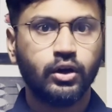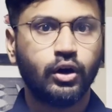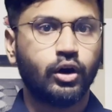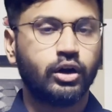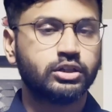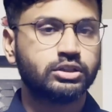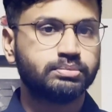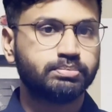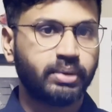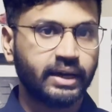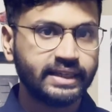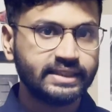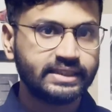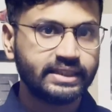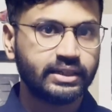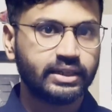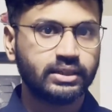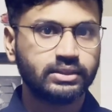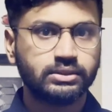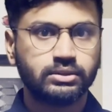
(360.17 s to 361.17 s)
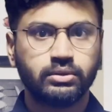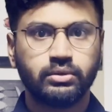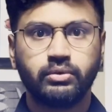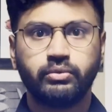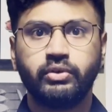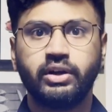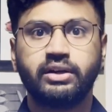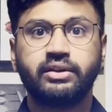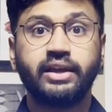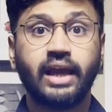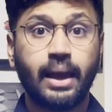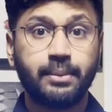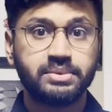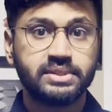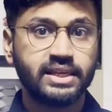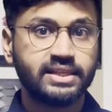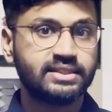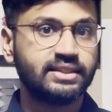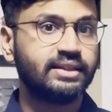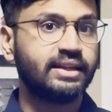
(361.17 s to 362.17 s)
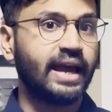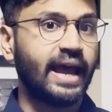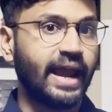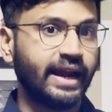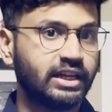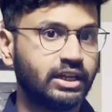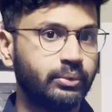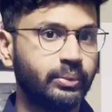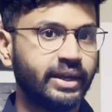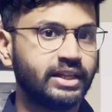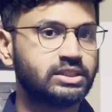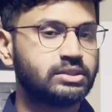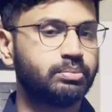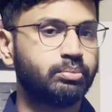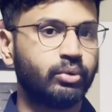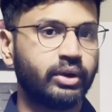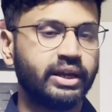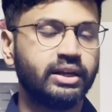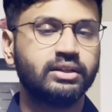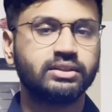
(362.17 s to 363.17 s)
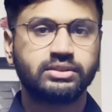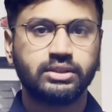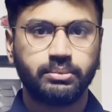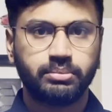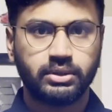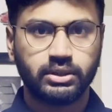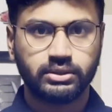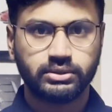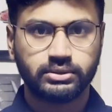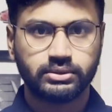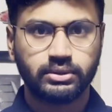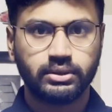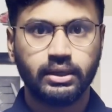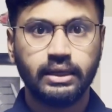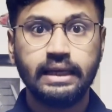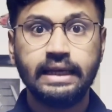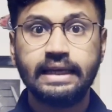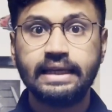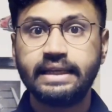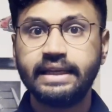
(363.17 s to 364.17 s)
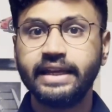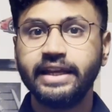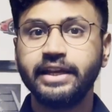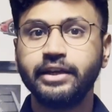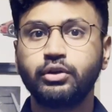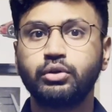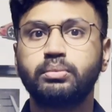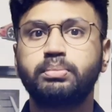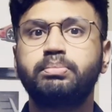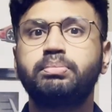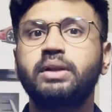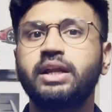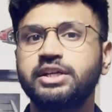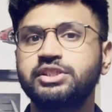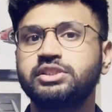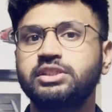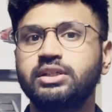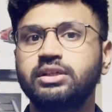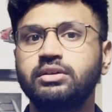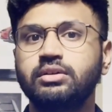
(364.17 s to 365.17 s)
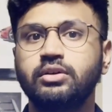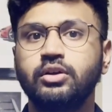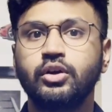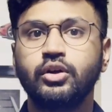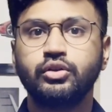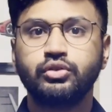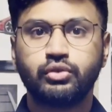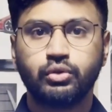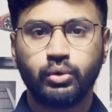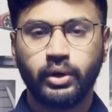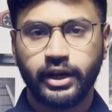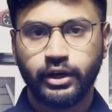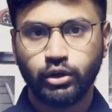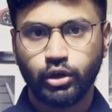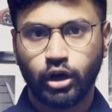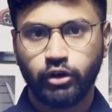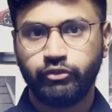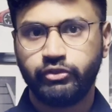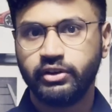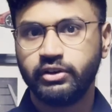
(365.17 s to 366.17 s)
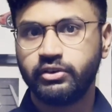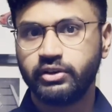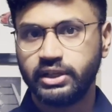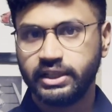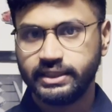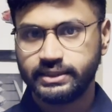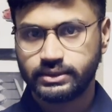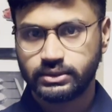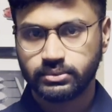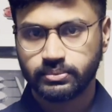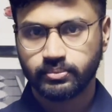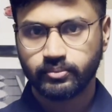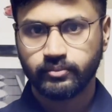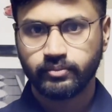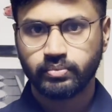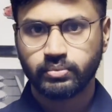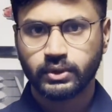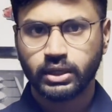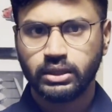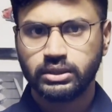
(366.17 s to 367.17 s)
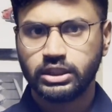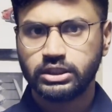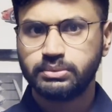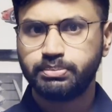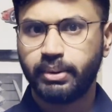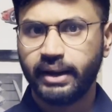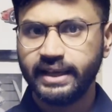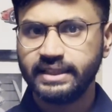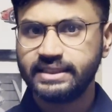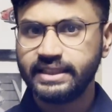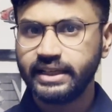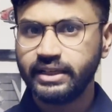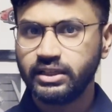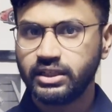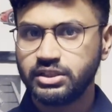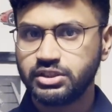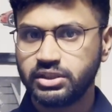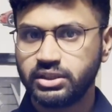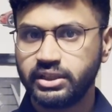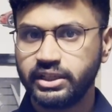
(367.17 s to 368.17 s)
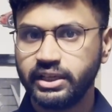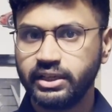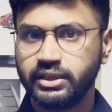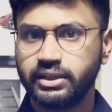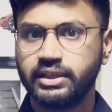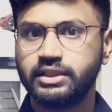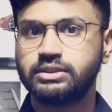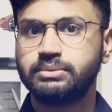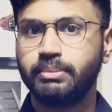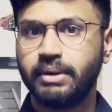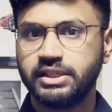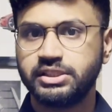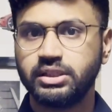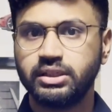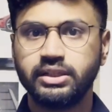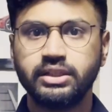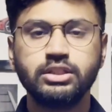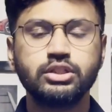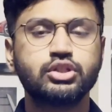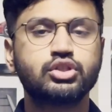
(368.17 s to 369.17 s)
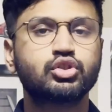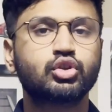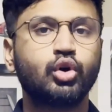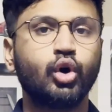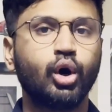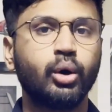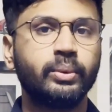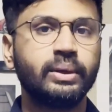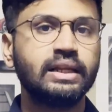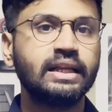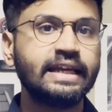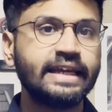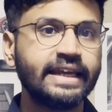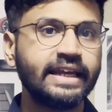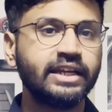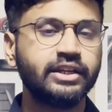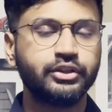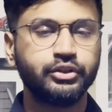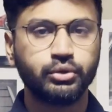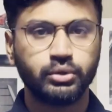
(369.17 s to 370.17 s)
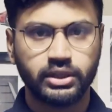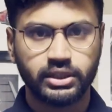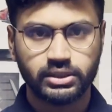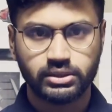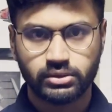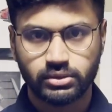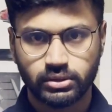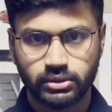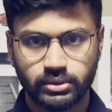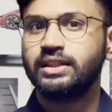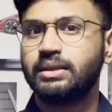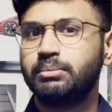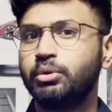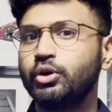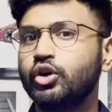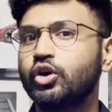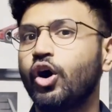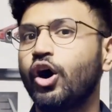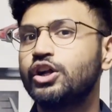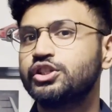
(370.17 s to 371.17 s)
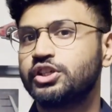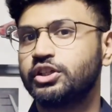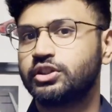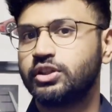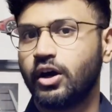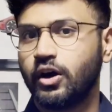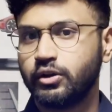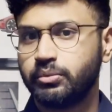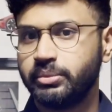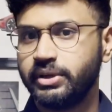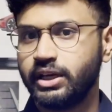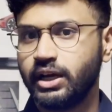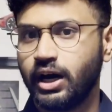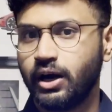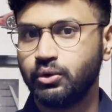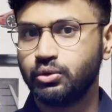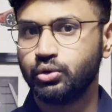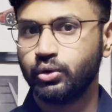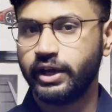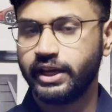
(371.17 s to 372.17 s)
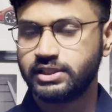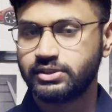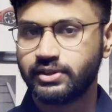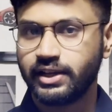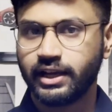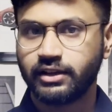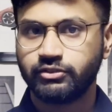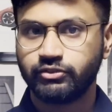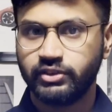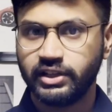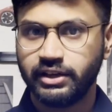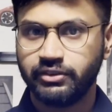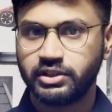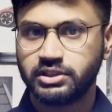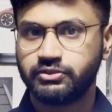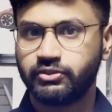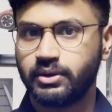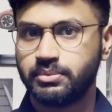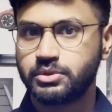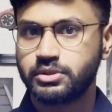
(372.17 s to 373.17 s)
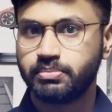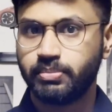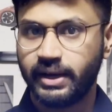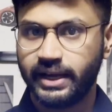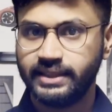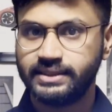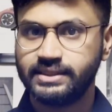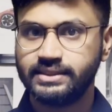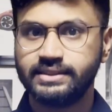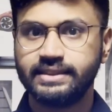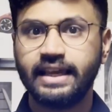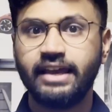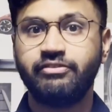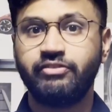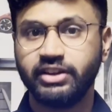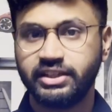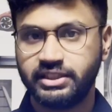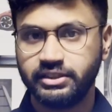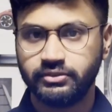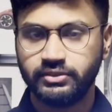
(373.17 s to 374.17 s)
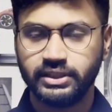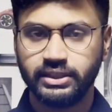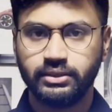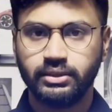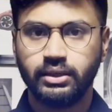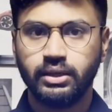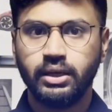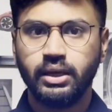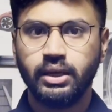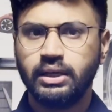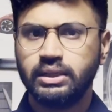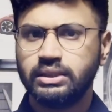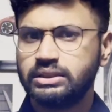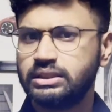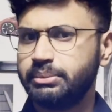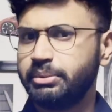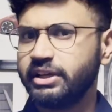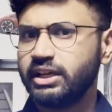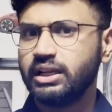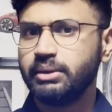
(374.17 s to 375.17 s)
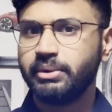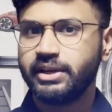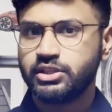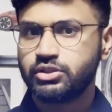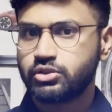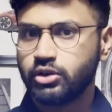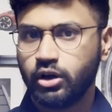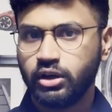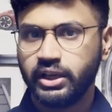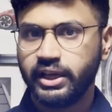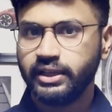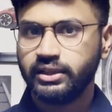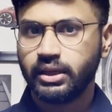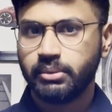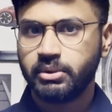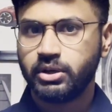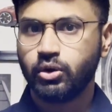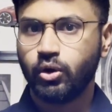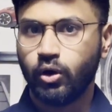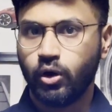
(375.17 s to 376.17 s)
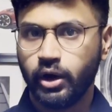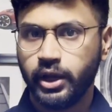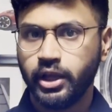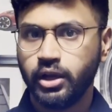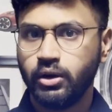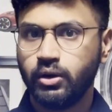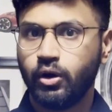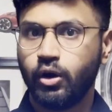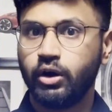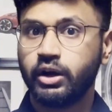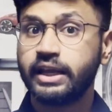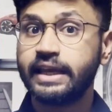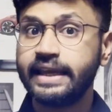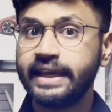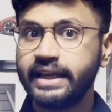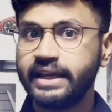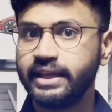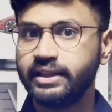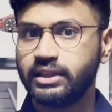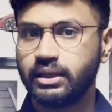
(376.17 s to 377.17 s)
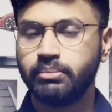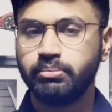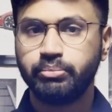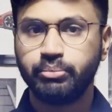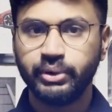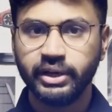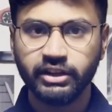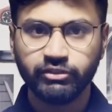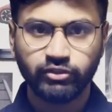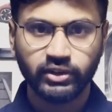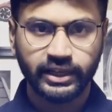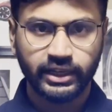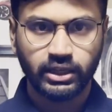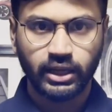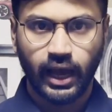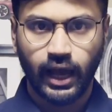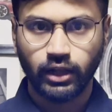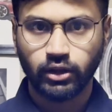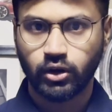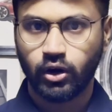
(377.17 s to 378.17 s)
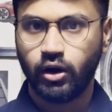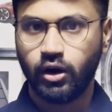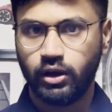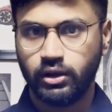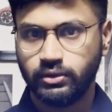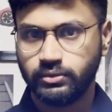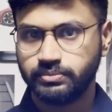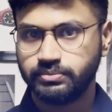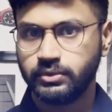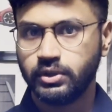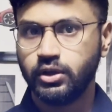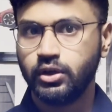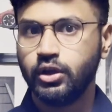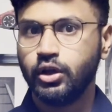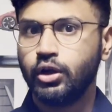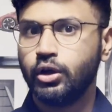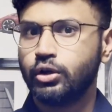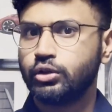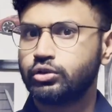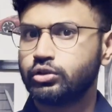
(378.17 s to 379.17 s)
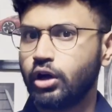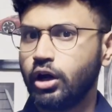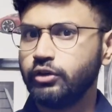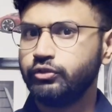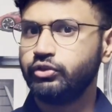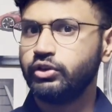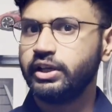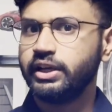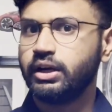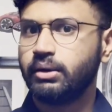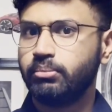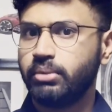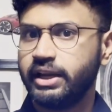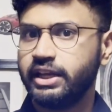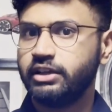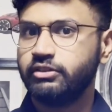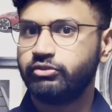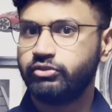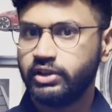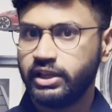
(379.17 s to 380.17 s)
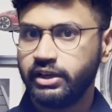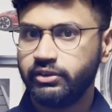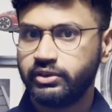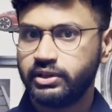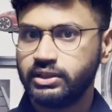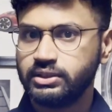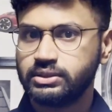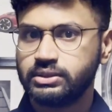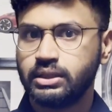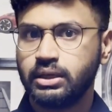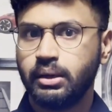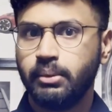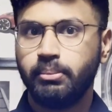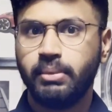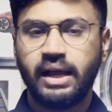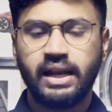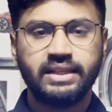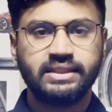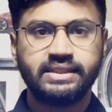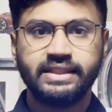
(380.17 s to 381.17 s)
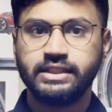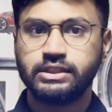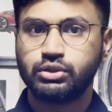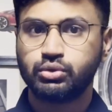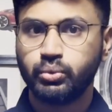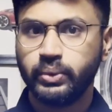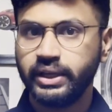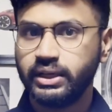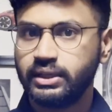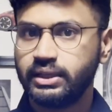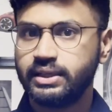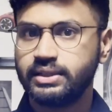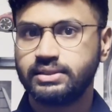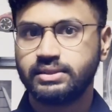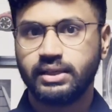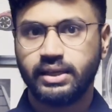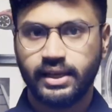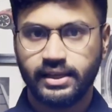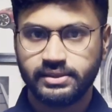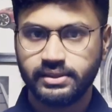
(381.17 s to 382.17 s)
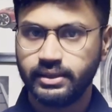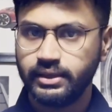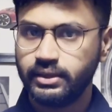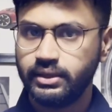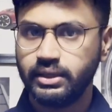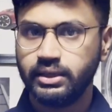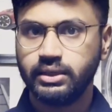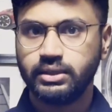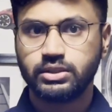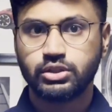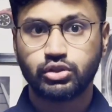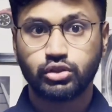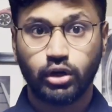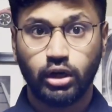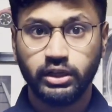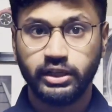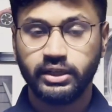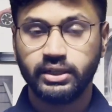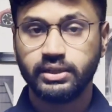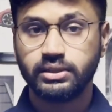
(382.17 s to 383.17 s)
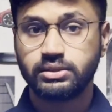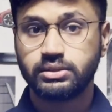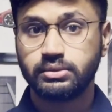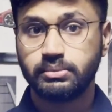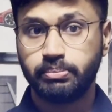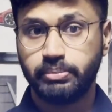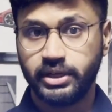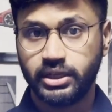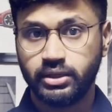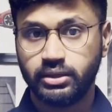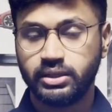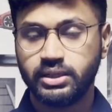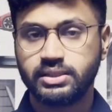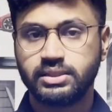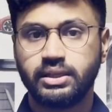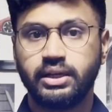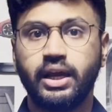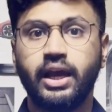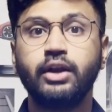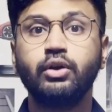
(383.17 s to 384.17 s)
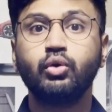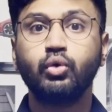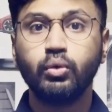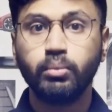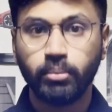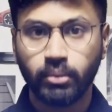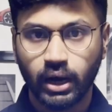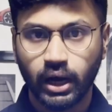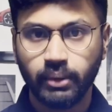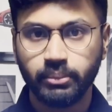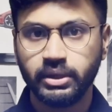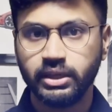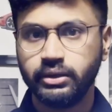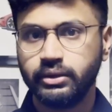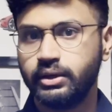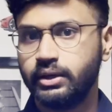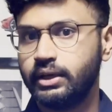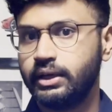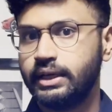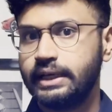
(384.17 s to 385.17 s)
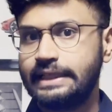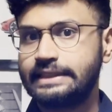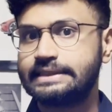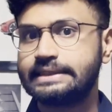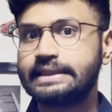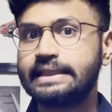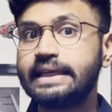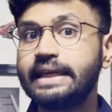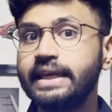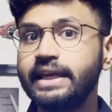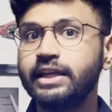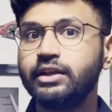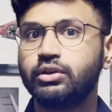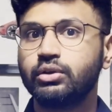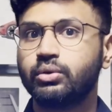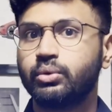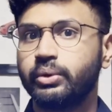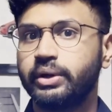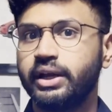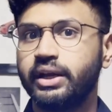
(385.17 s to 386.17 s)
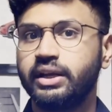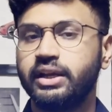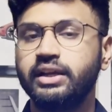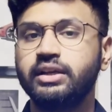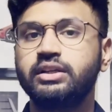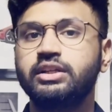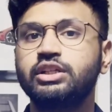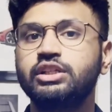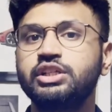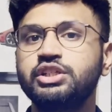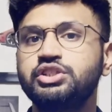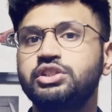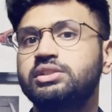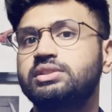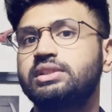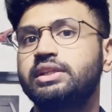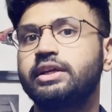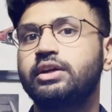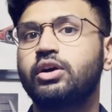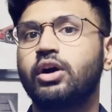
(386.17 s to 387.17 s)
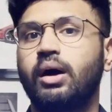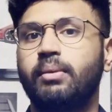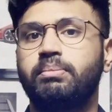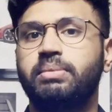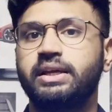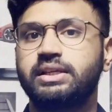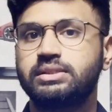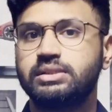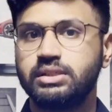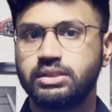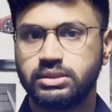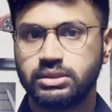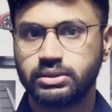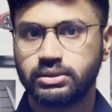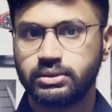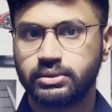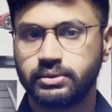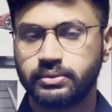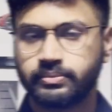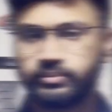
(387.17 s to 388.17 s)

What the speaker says: or spiciness, where capsaicin activates brain receptors, leading to pleasure through endorphin release. The spicy intensity is measured in Scoville heat units. The book also taught me how to extract flavors from spices effectively, typically by sauteing them in oil or heating them briefly in alcohol. Thoughtfully combining flavors, balancing sweetness, acidity, saltiness, bitterness, and umami is key to creating deliciously complex dishes.